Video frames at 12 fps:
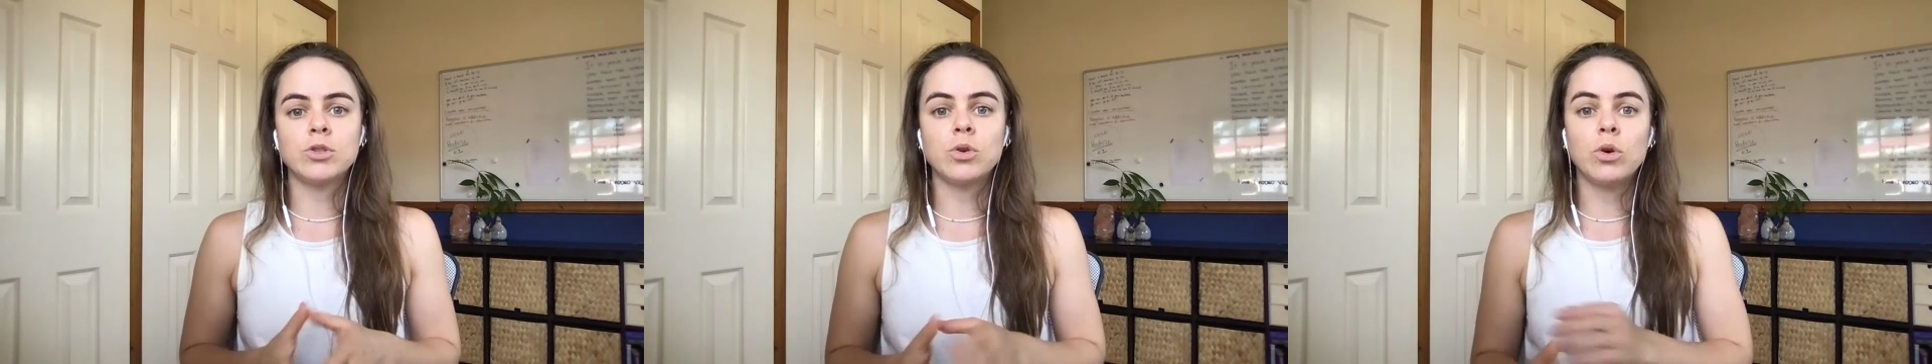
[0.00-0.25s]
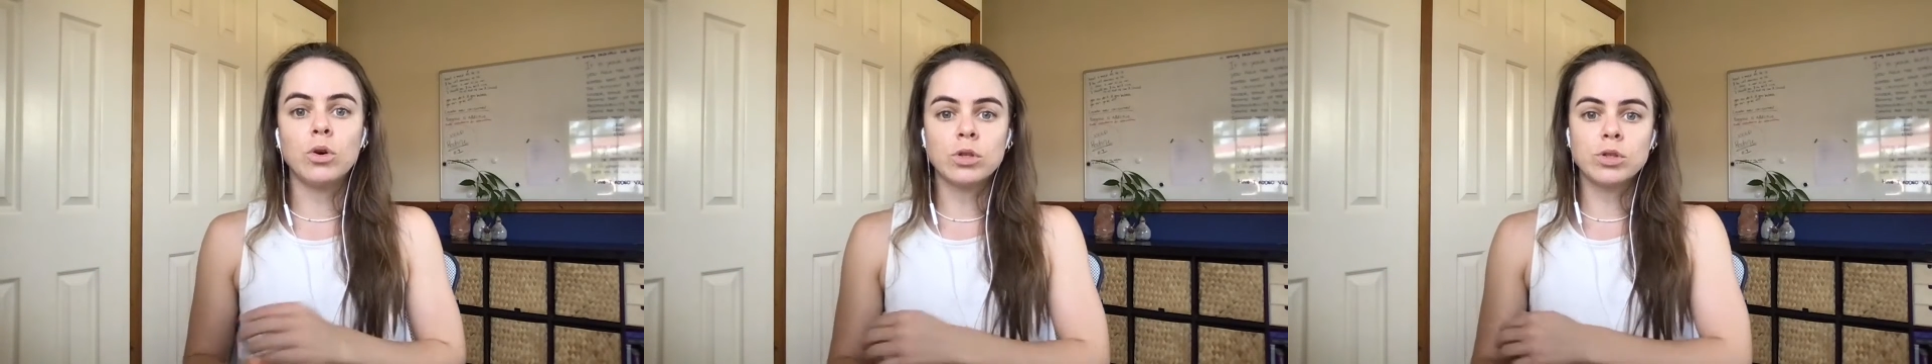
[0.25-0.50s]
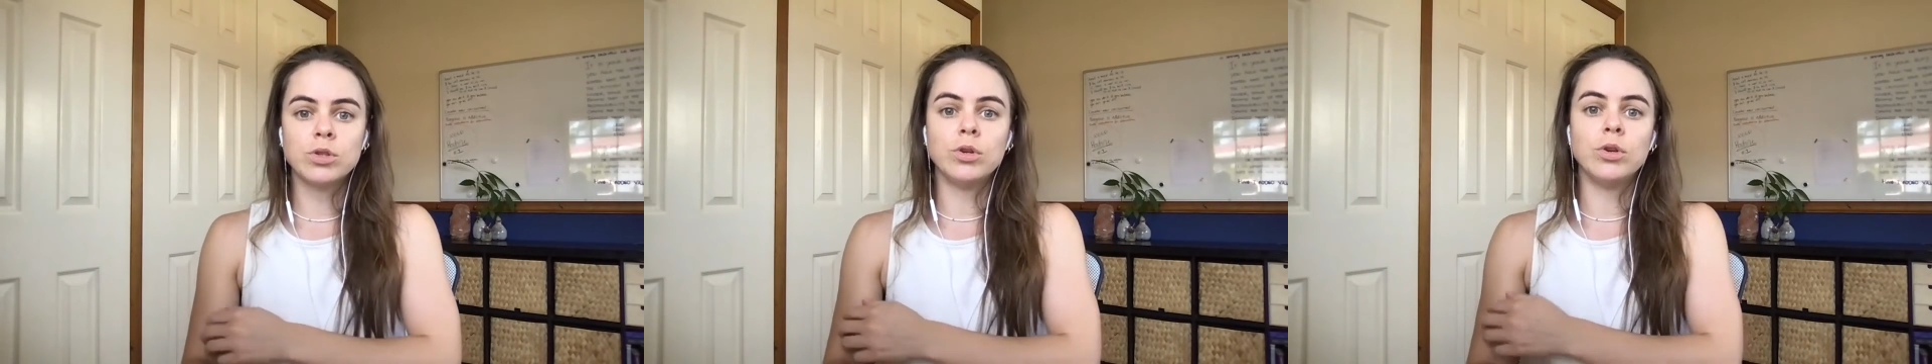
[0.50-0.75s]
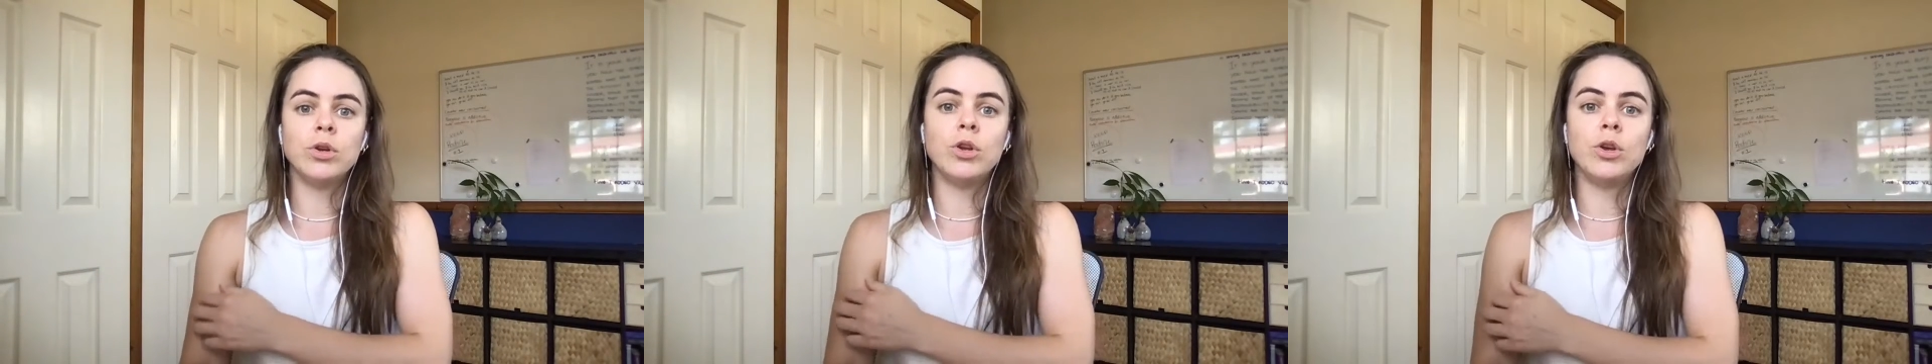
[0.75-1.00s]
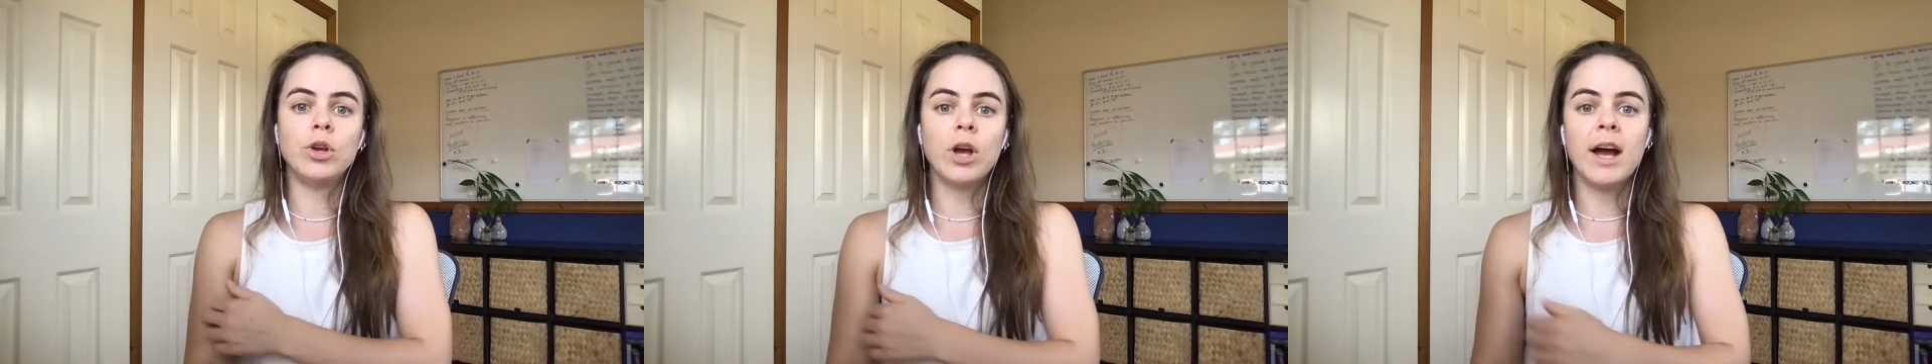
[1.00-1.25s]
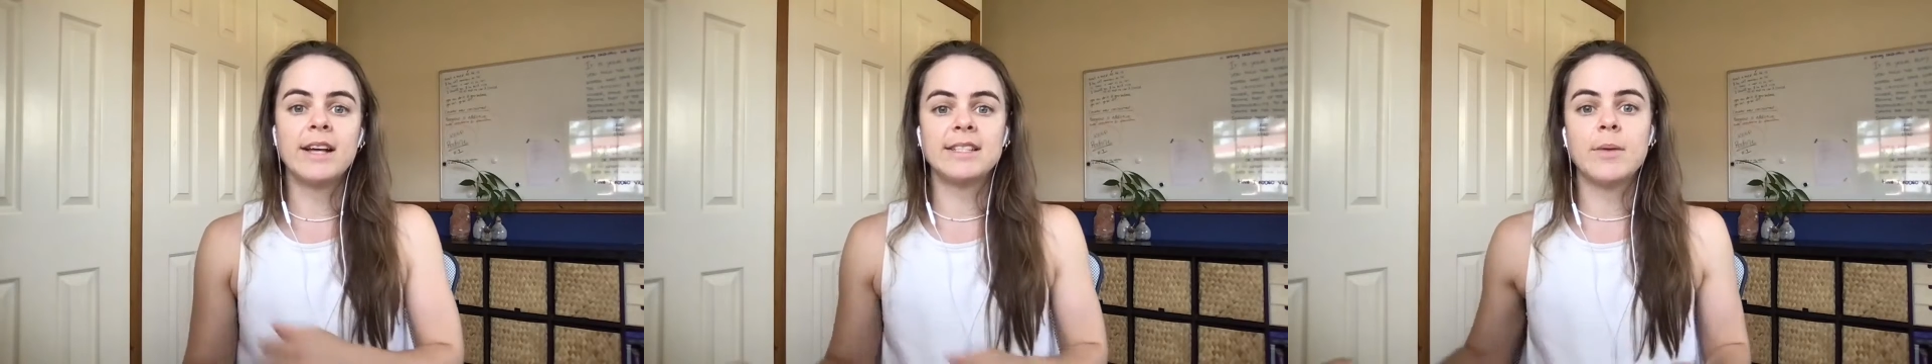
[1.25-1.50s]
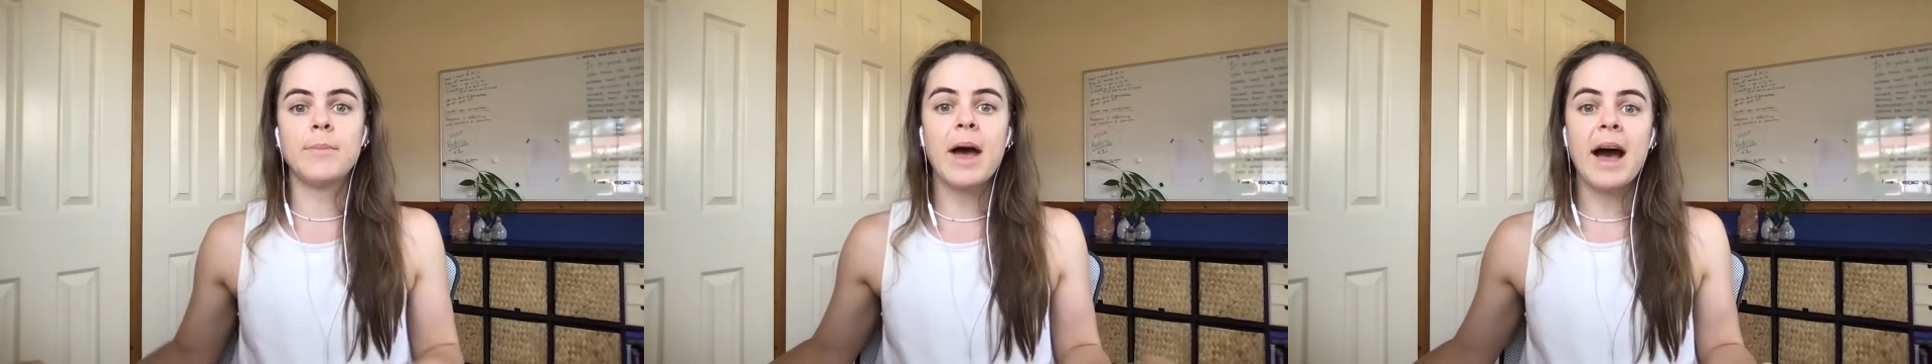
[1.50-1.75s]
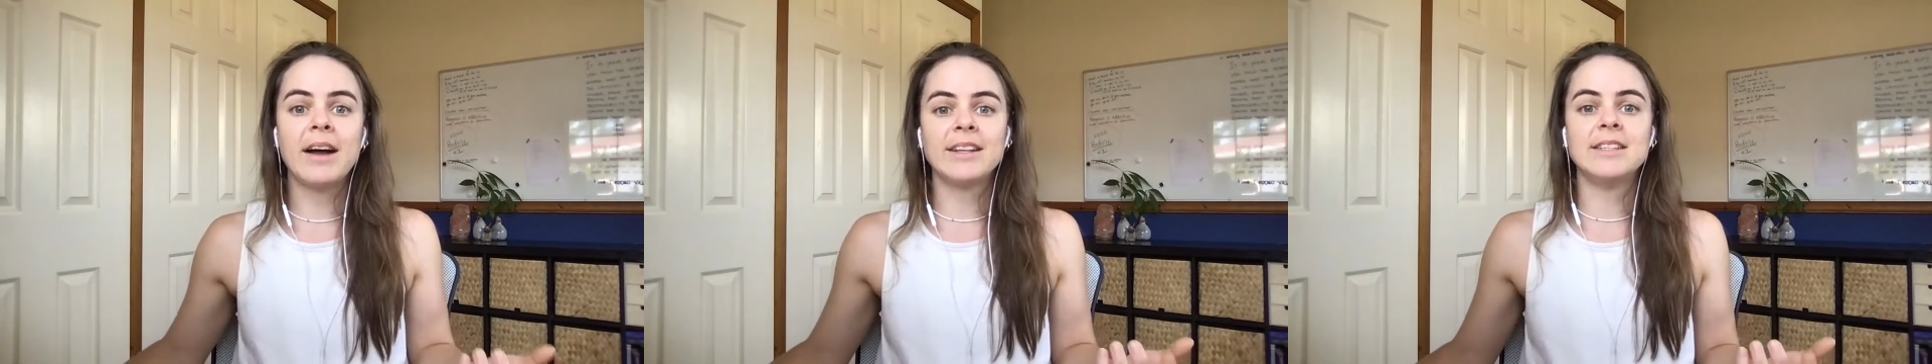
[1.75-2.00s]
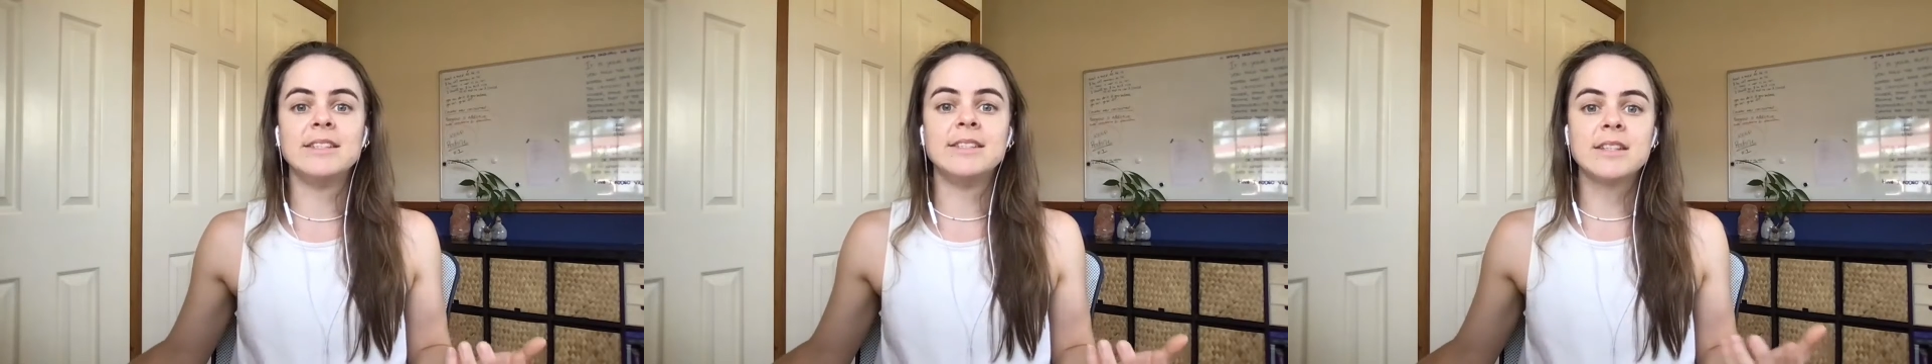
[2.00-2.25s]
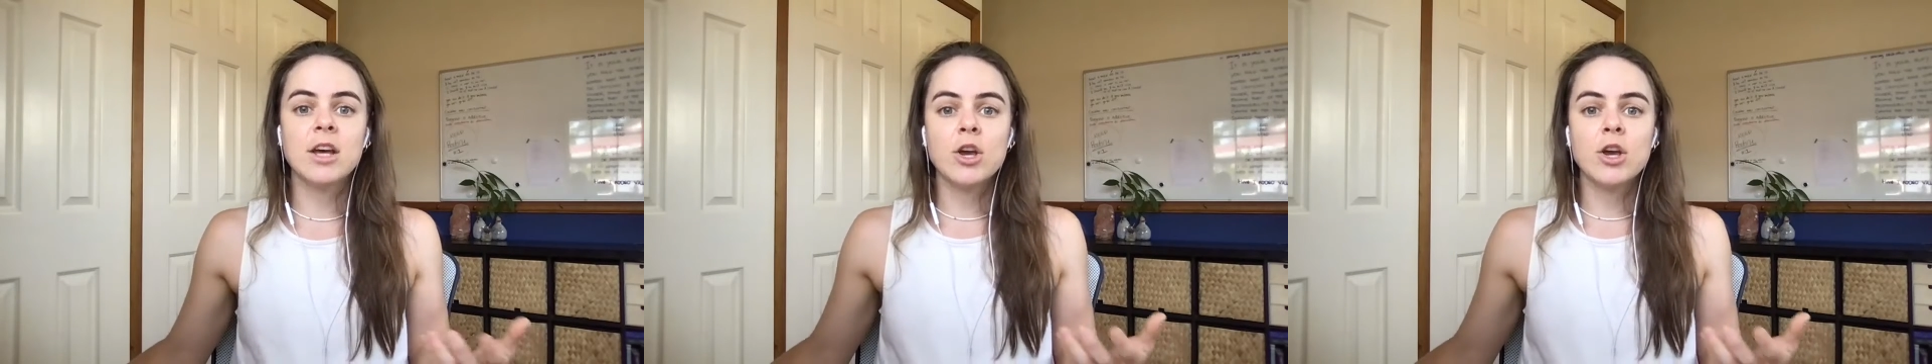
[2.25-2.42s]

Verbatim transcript: talk to you guys about is